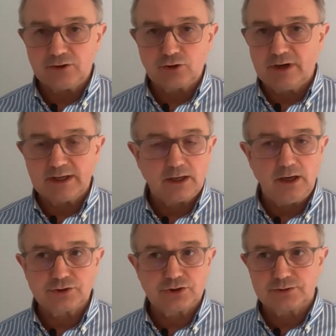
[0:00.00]
Credit
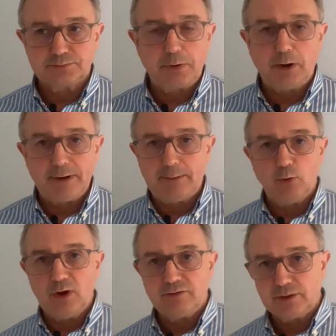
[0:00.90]
cards just pop up
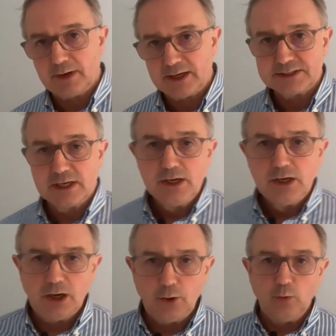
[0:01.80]
all over the place.
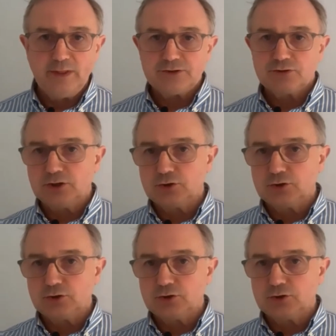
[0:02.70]
And all they're trying to